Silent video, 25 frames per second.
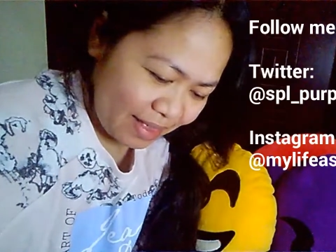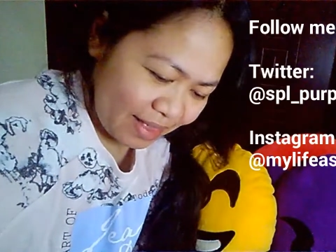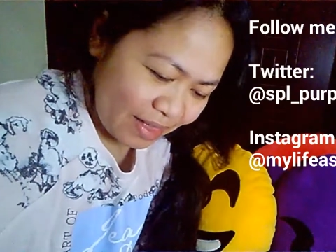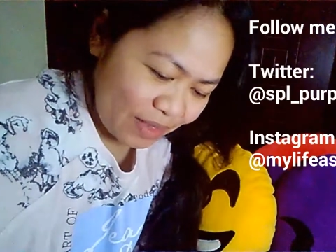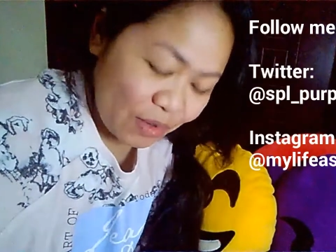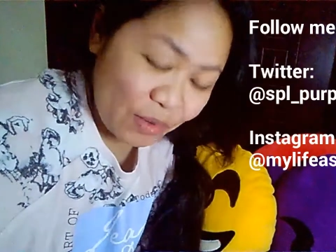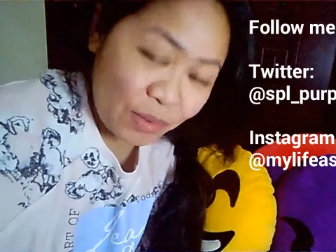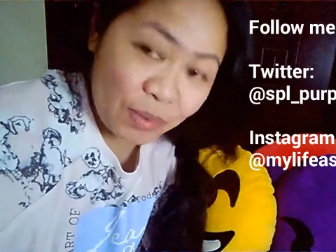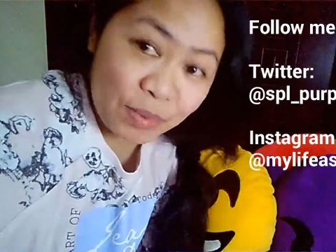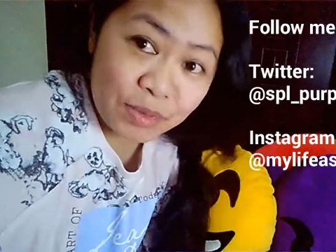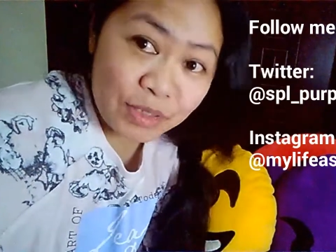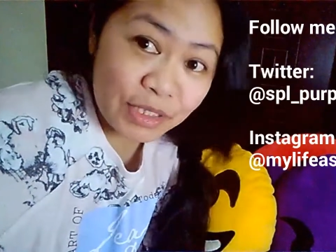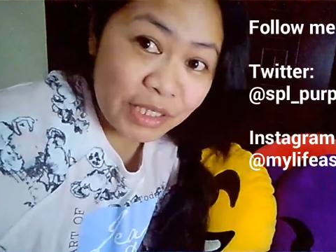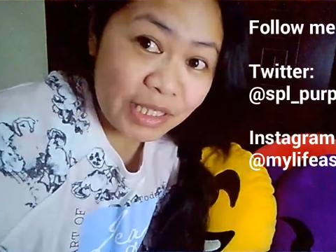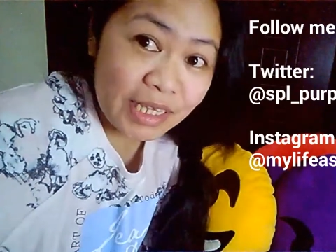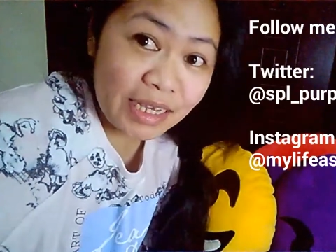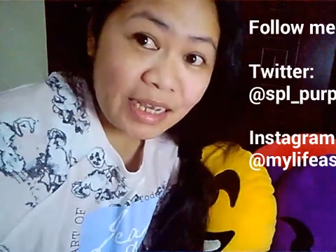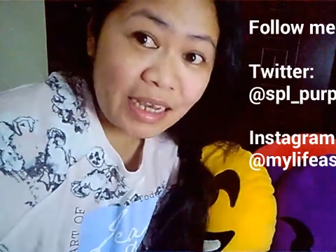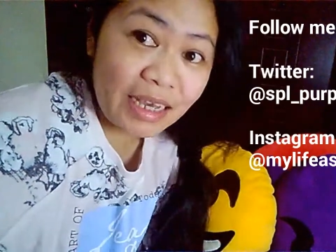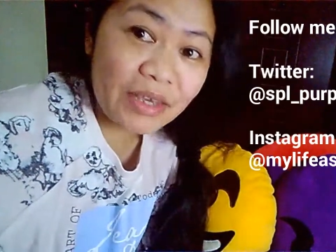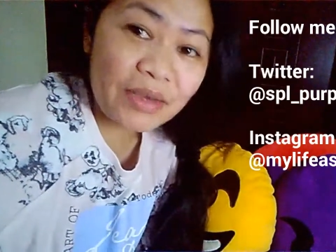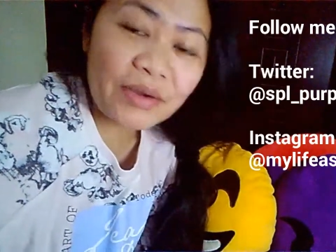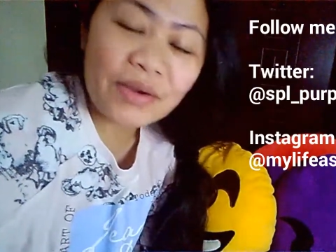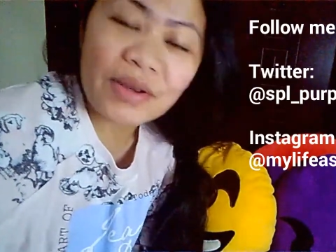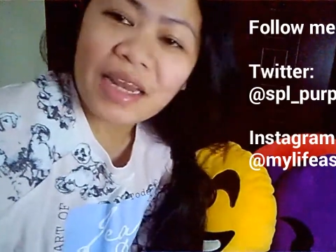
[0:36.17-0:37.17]
Kumusta
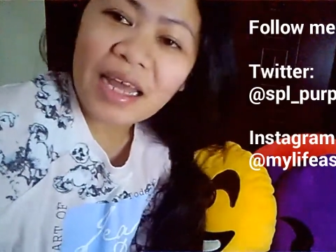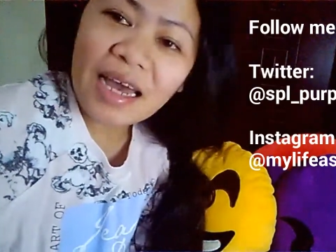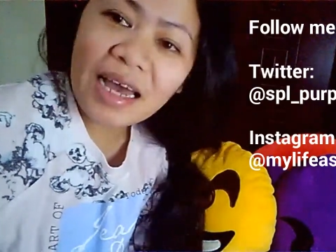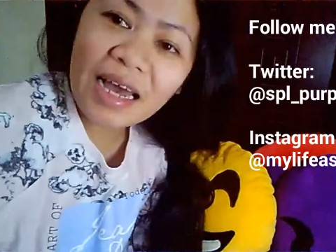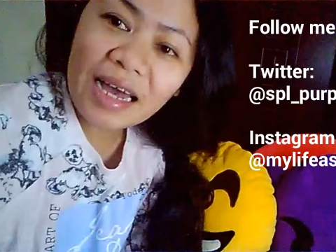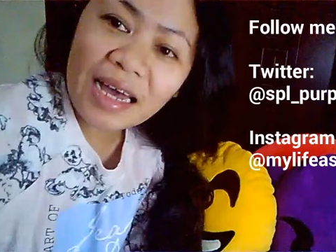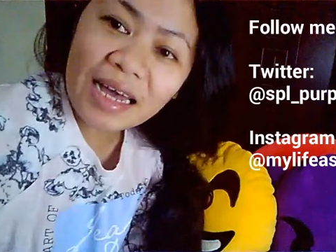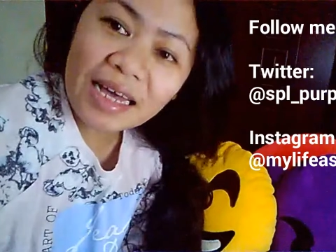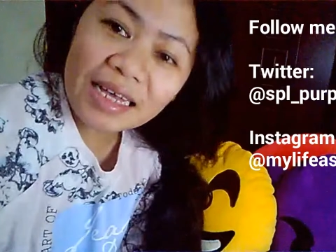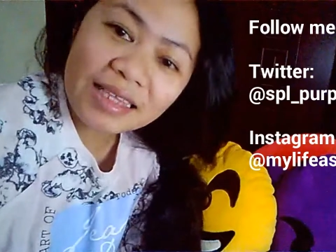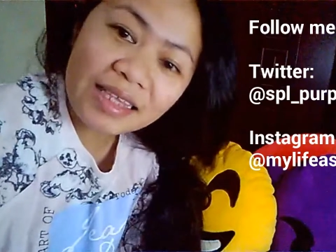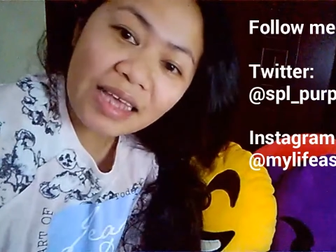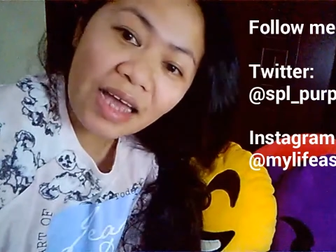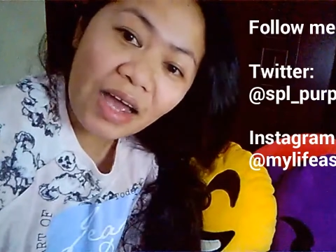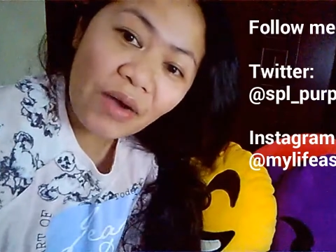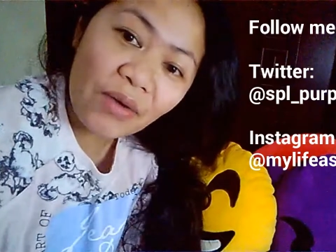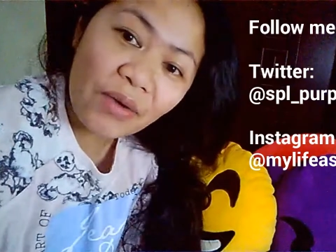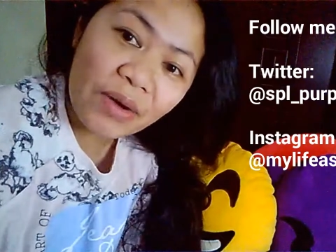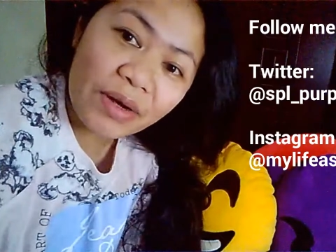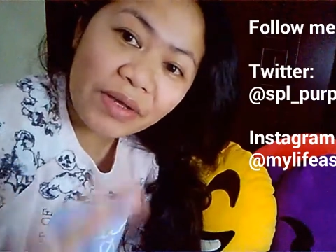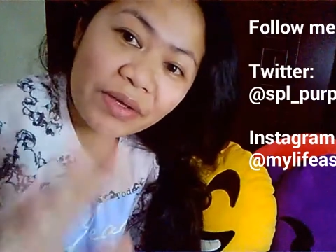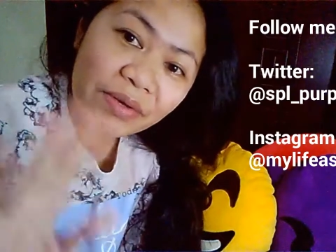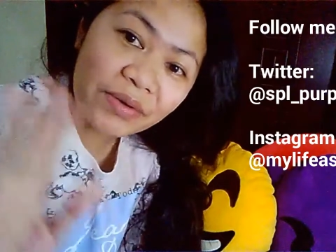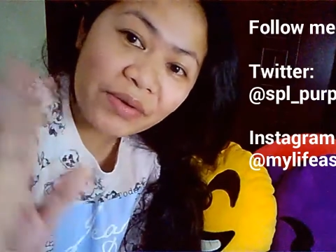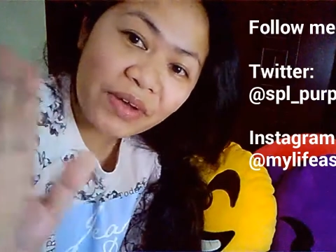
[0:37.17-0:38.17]
kayong lahat?
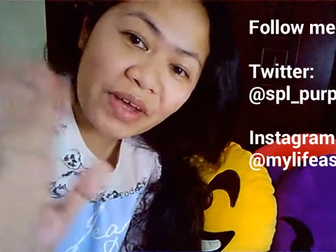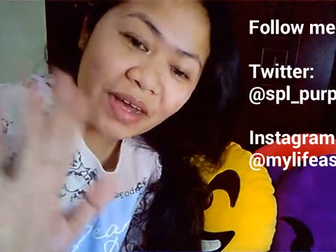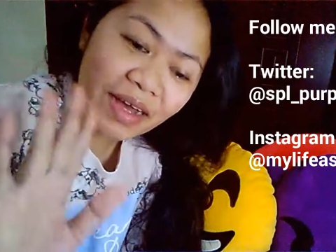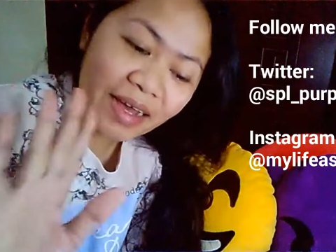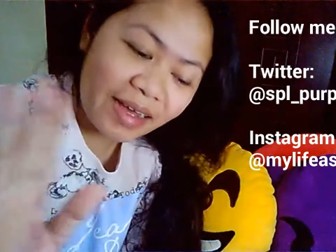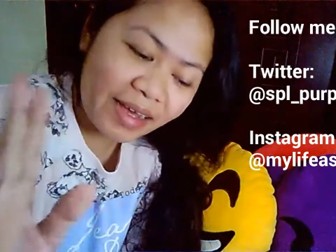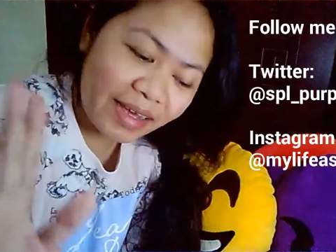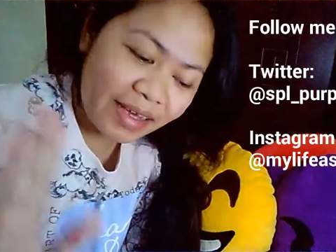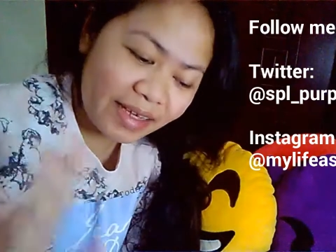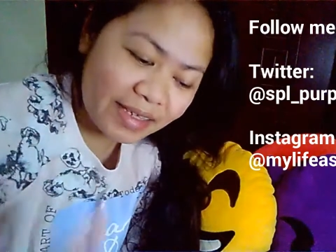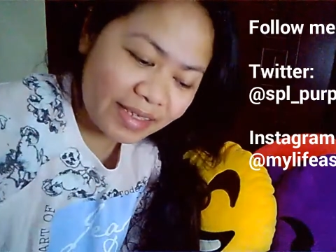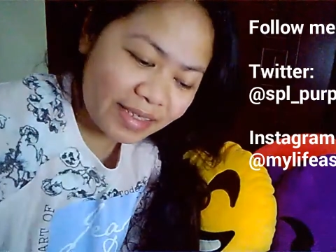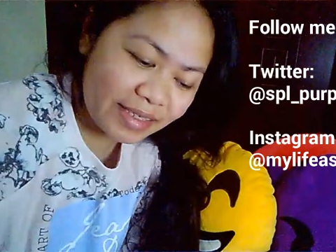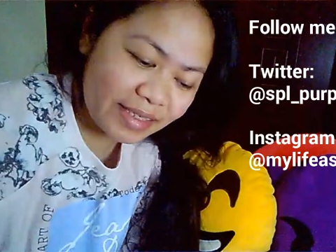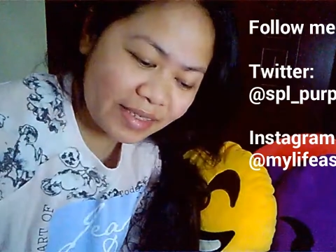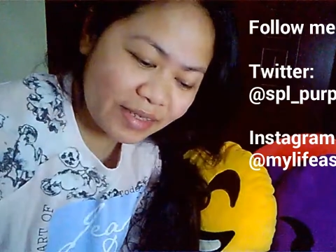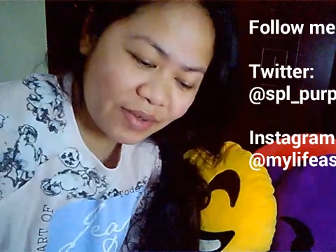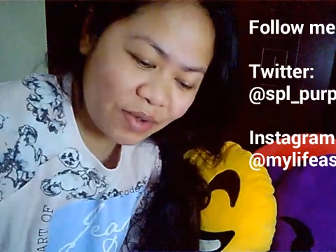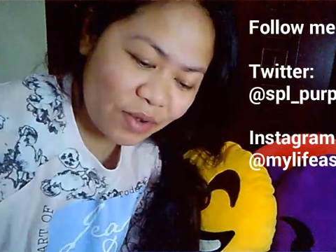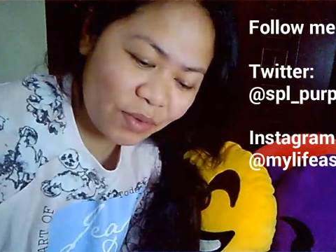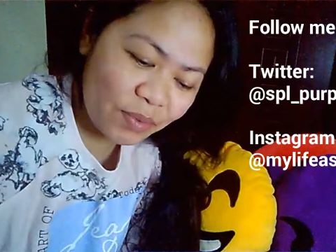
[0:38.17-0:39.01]
How are you guys?